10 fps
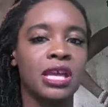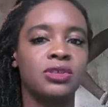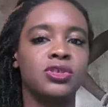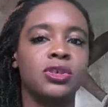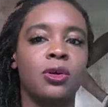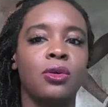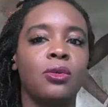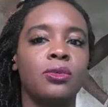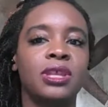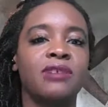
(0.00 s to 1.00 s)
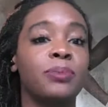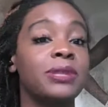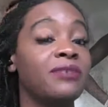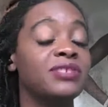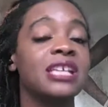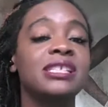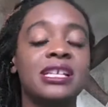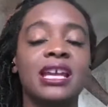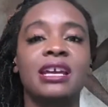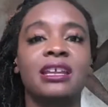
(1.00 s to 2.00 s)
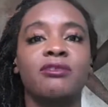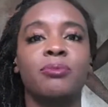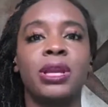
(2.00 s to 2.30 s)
and so they've tested negative.